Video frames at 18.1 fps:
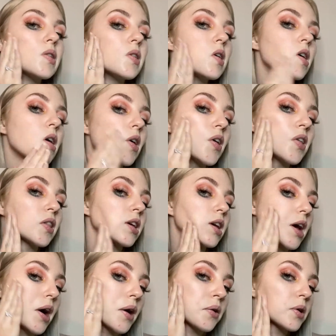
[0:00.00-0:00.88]
on the
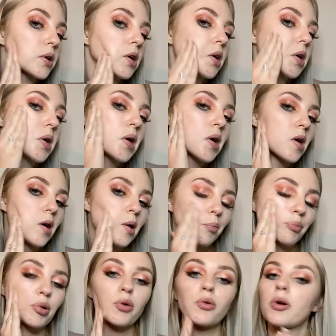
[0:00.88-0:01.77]
outer
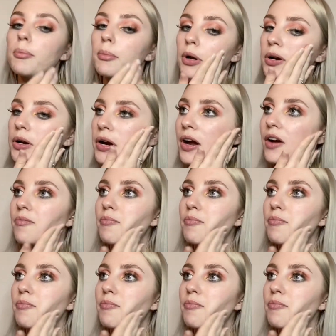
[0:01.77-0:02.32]
perimeter of my